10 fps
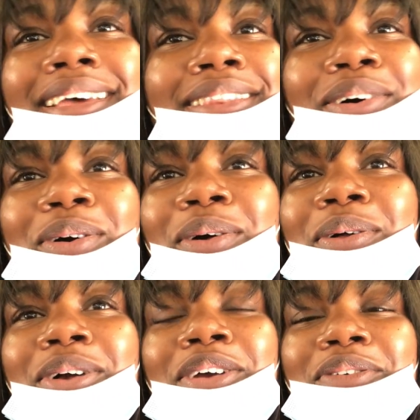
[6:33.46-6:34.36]
the
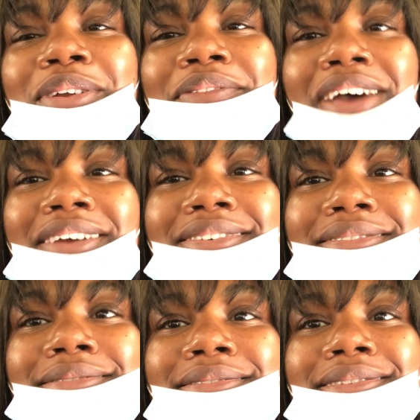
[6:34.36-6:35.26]
whole
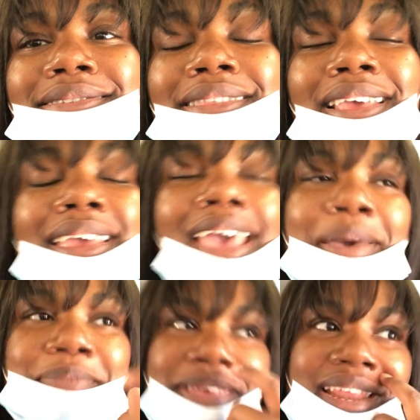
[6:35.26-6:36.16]
coronavirus thing
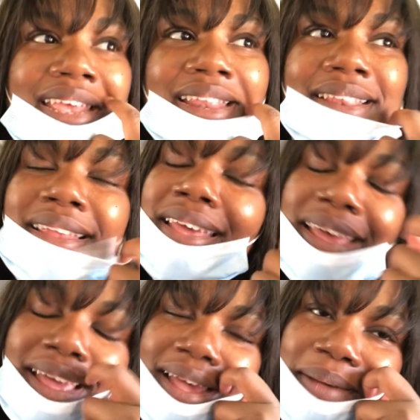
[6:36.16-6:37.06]
happened and
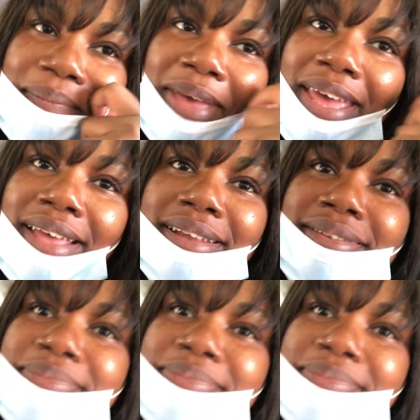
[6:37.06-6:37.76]
man